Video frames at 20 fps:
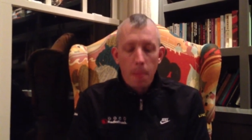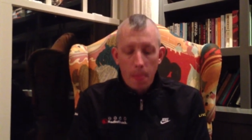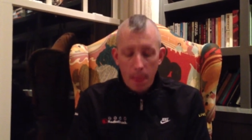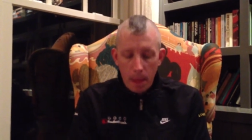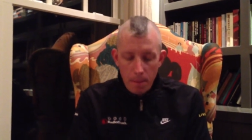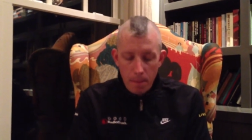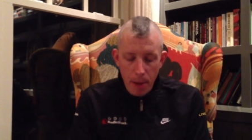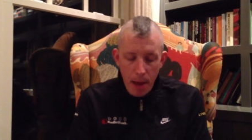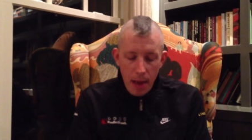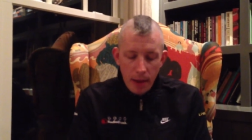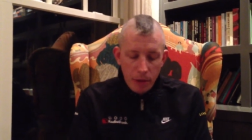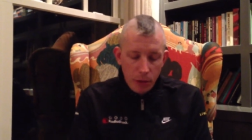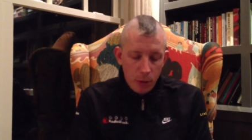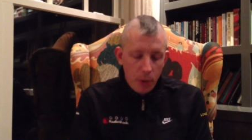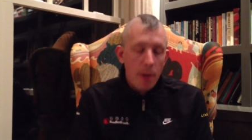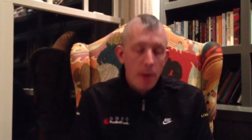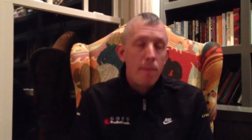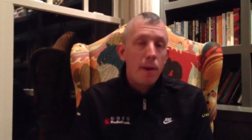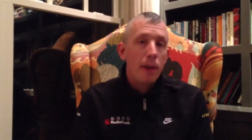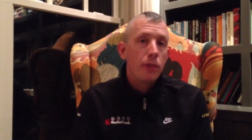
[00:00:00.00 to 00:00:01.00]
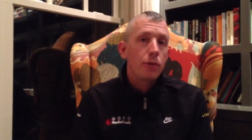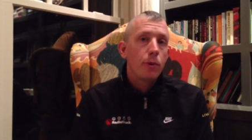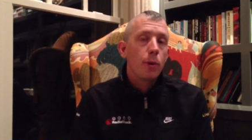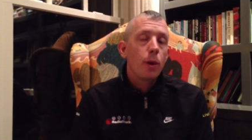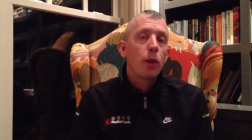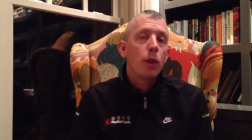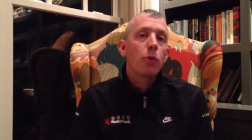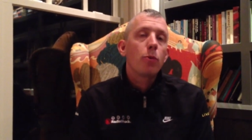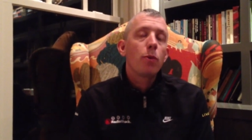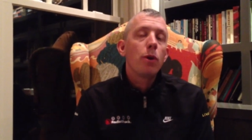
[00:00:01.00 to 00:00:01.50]
He passed away basically
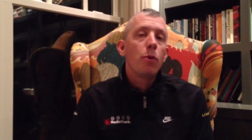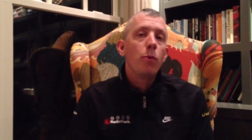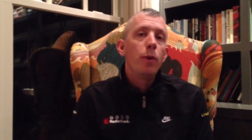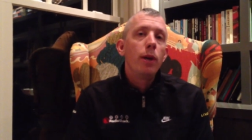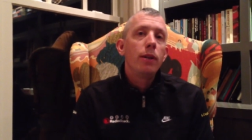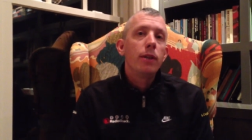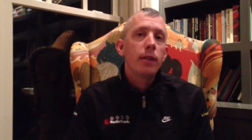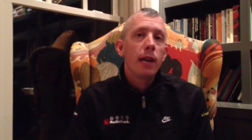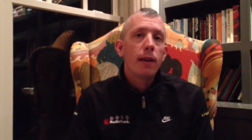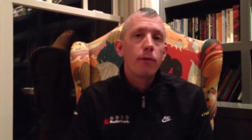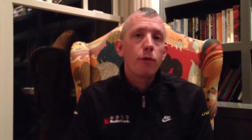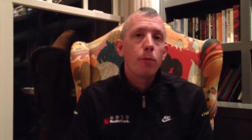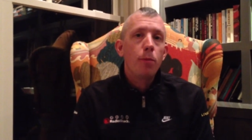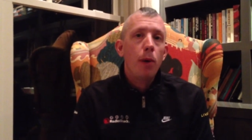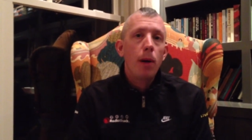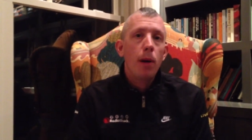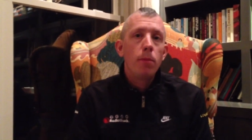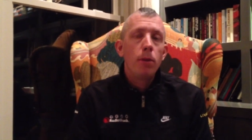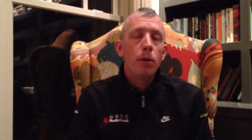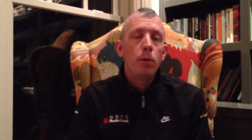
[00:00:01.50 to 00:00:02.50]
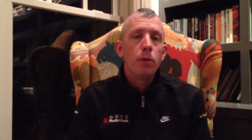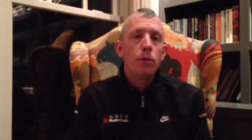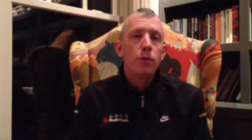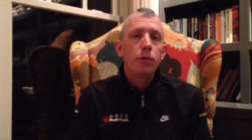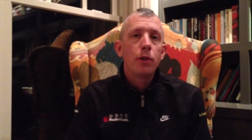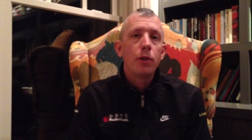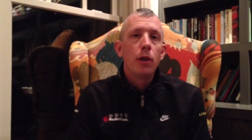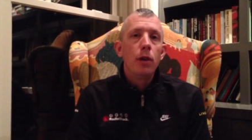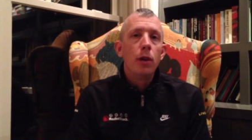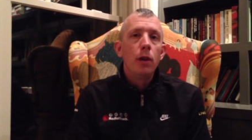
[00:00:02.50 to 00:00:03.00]
3 weeks after Pablo
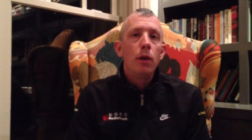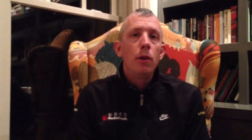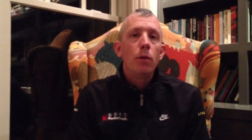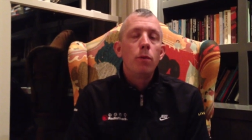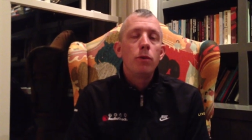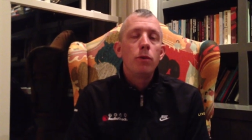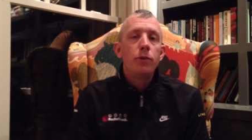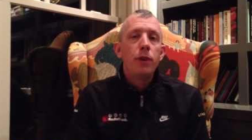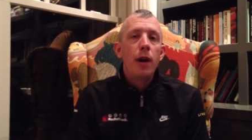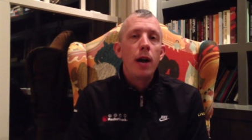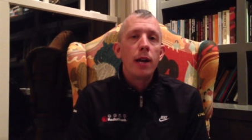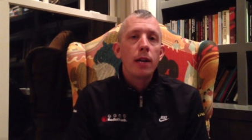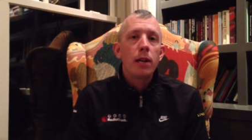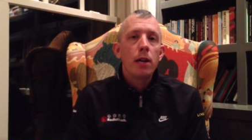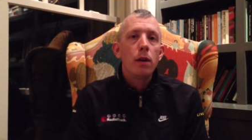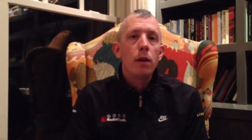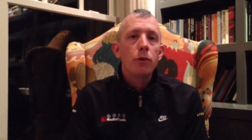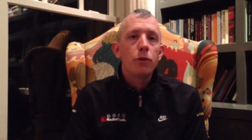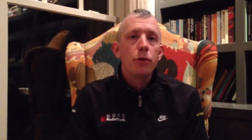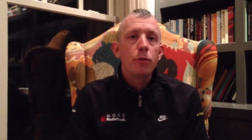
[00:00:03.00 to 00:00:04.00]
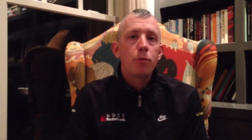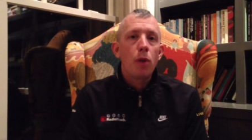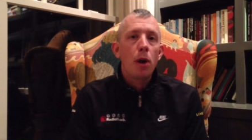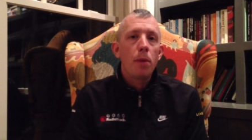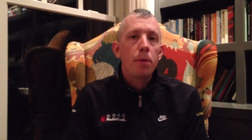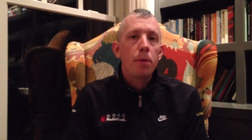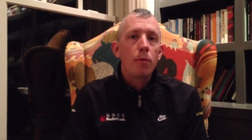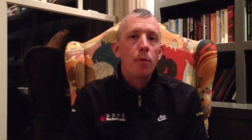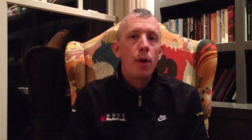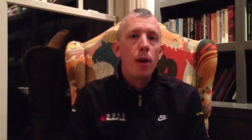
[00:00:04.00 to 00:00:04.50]
was diagnosed, so
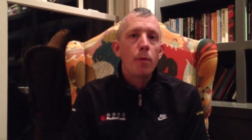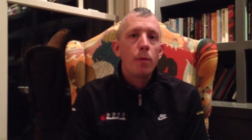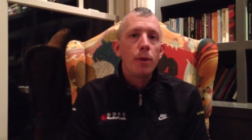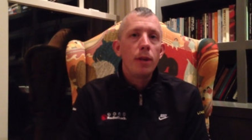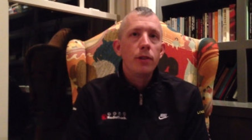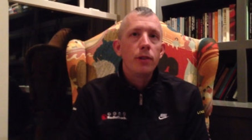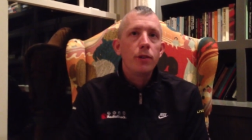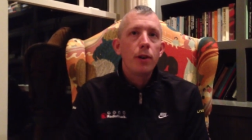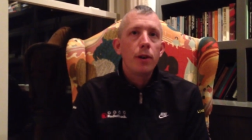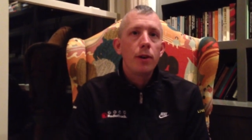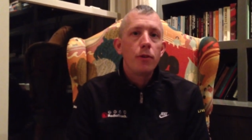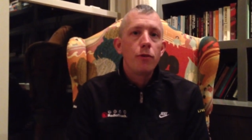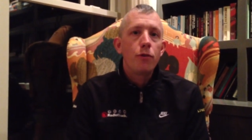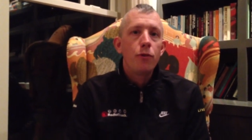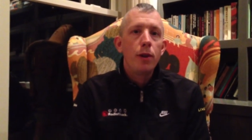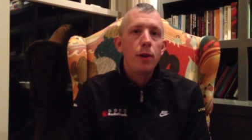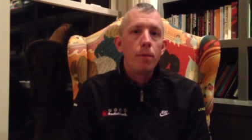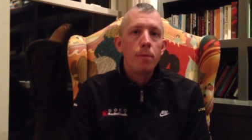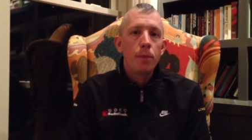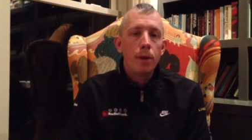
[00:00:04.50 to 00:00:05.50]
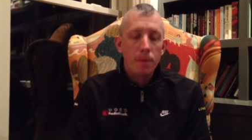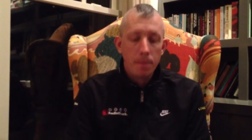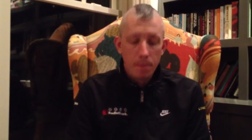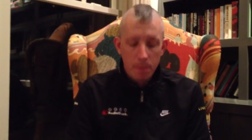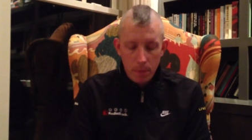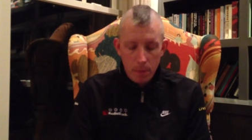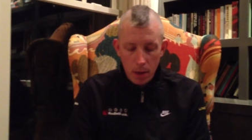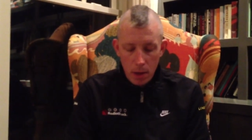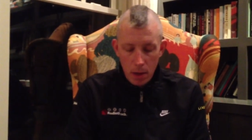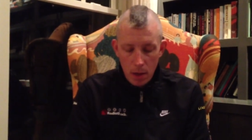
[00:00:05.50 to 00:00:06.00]
probably right when he started treatment.
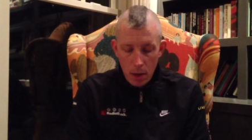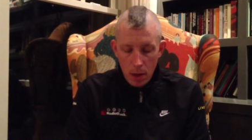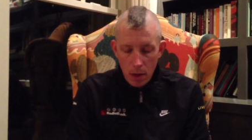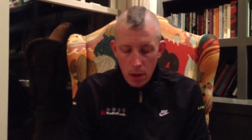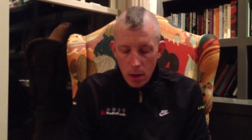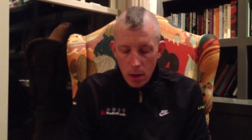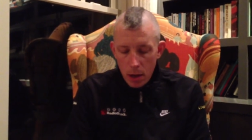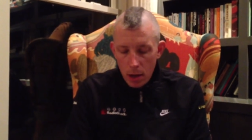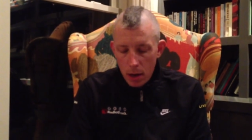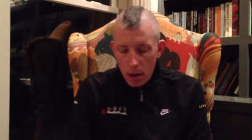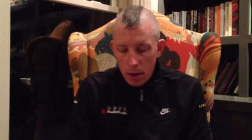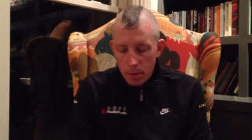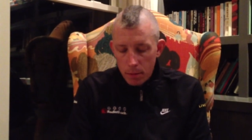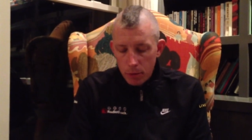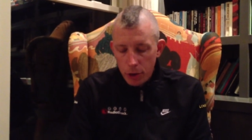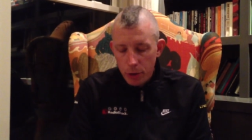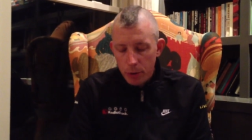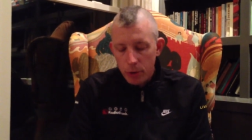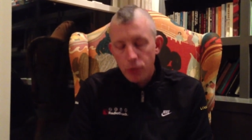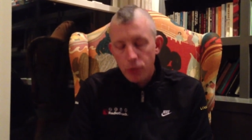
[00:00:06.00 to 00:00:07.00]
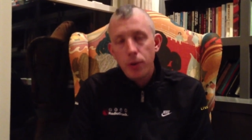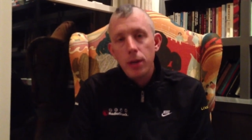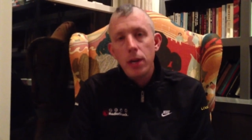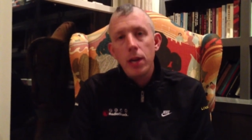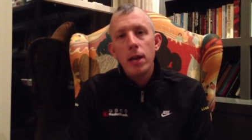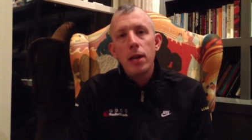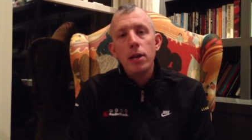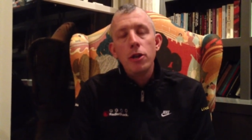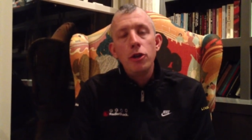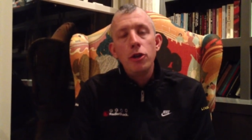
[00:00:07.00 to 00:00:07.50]
She was treated
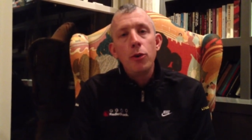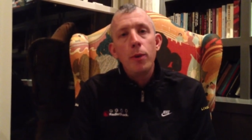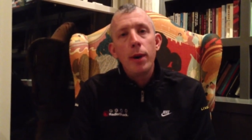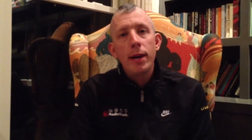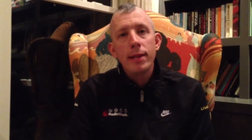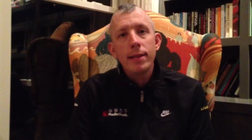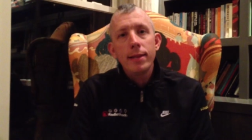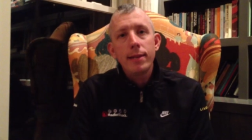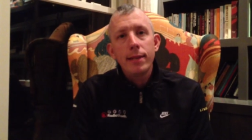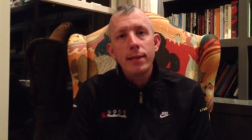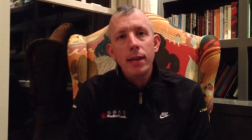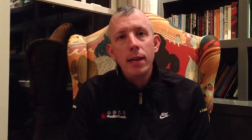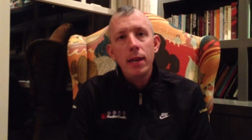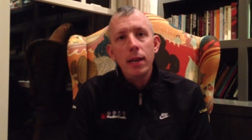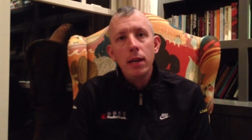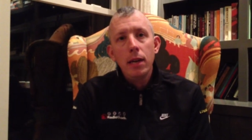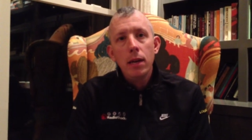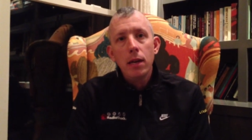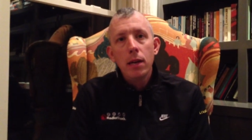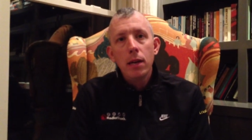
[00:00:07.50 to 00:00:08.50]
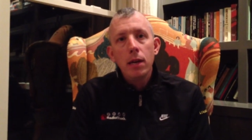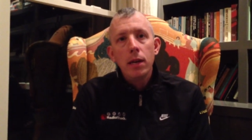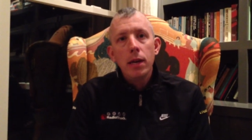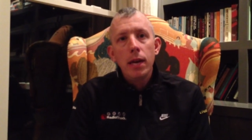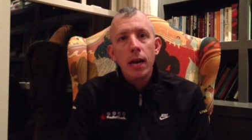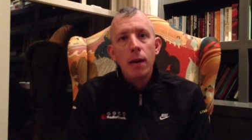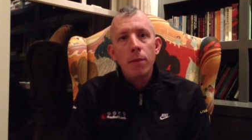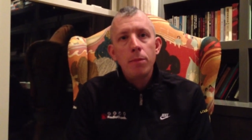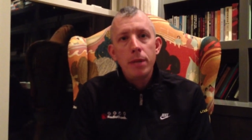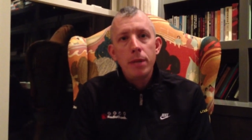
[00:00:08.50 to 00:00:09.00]
at UNC,
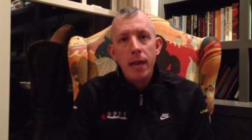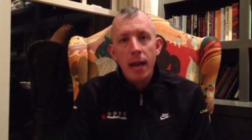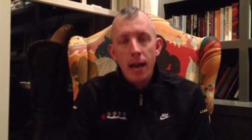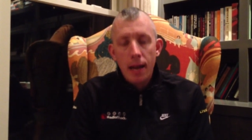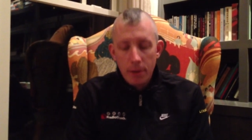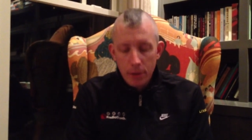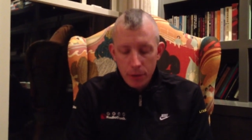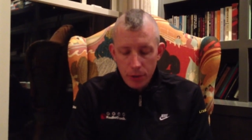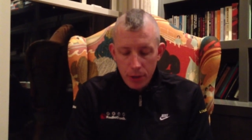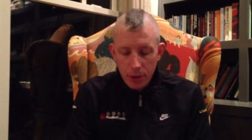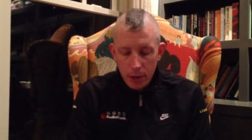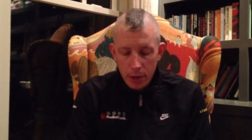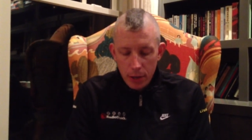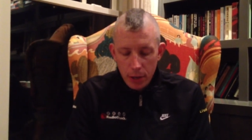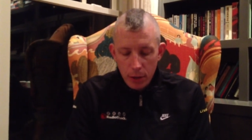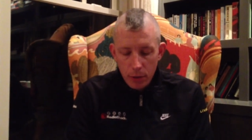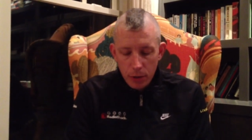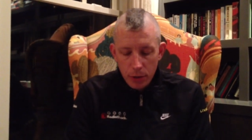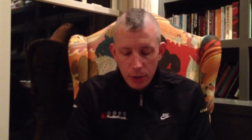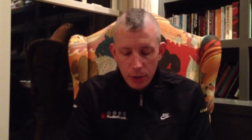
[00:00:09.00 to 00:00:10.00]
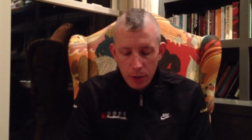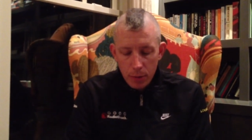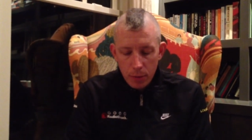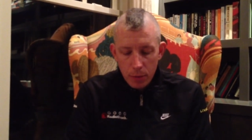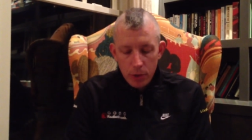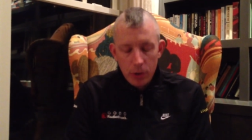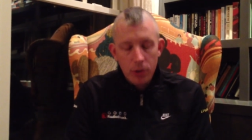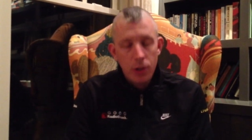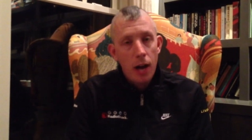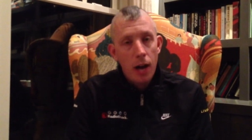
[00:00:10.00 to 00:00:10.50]
MD Anderson in Houston,
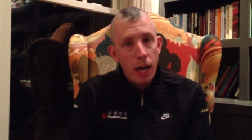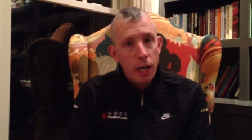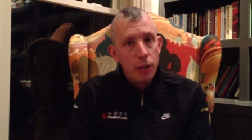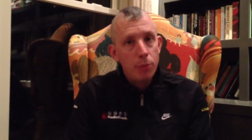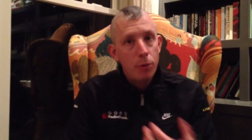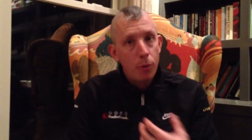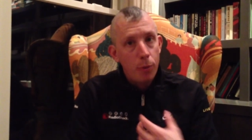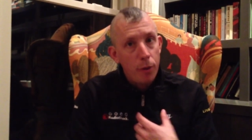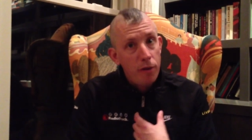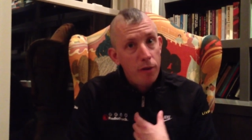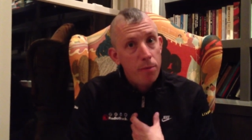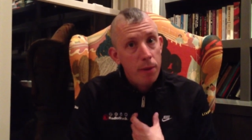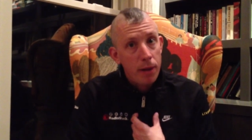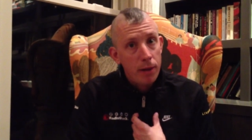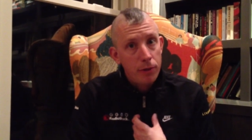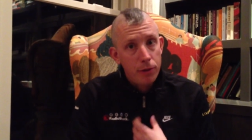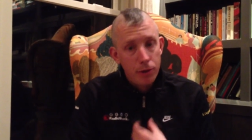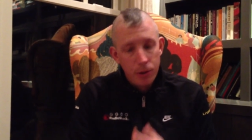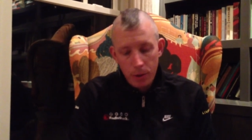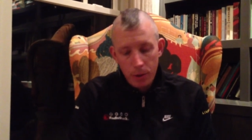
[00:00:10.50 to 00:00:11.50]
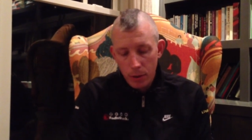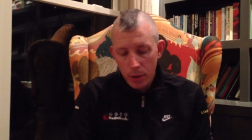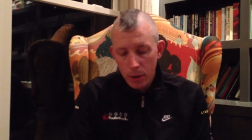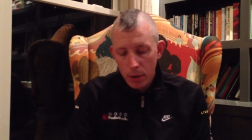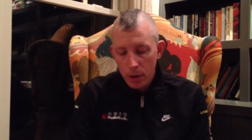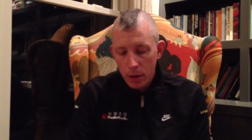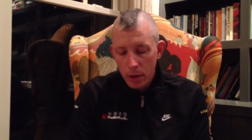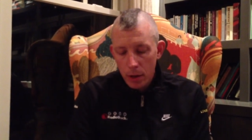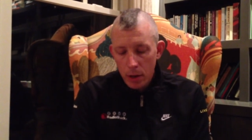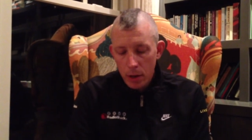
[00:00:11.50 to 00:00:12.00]
which is a hospital we've been to,
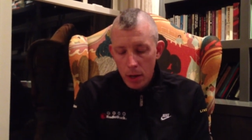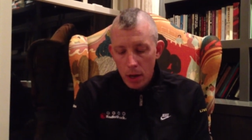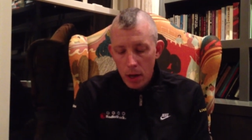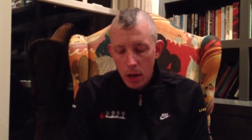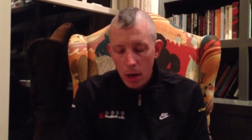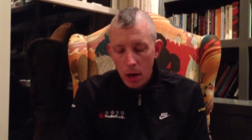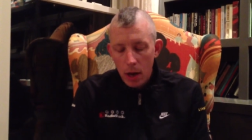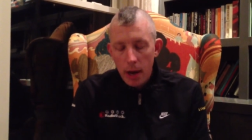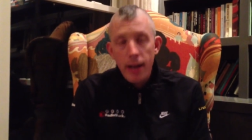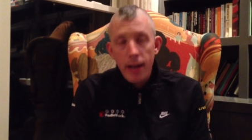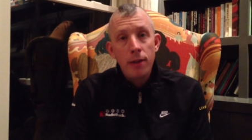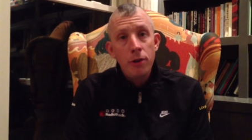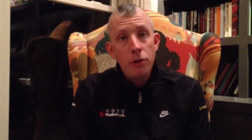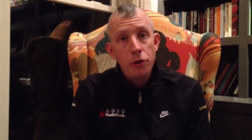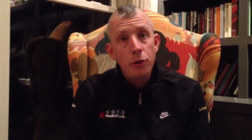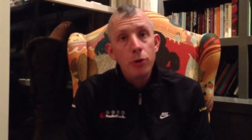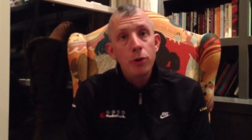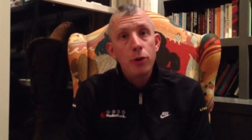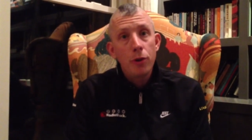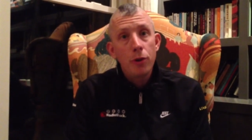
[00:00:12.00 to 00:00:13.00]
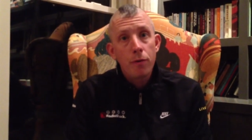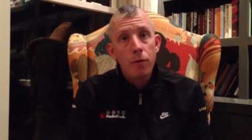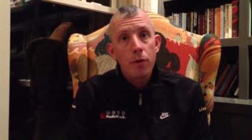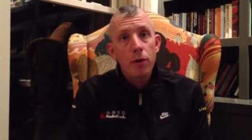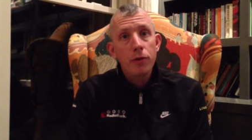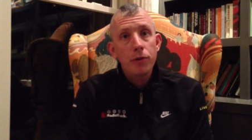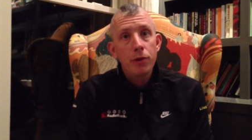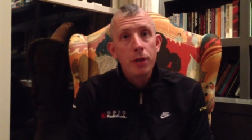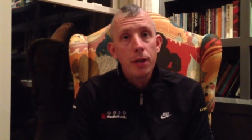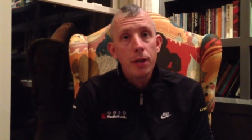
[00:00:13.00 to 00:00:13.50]
and Duke
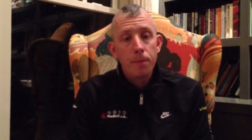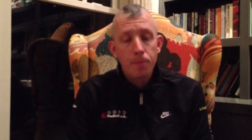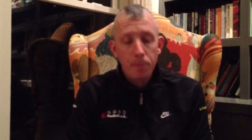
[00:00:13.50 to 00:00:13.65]
University.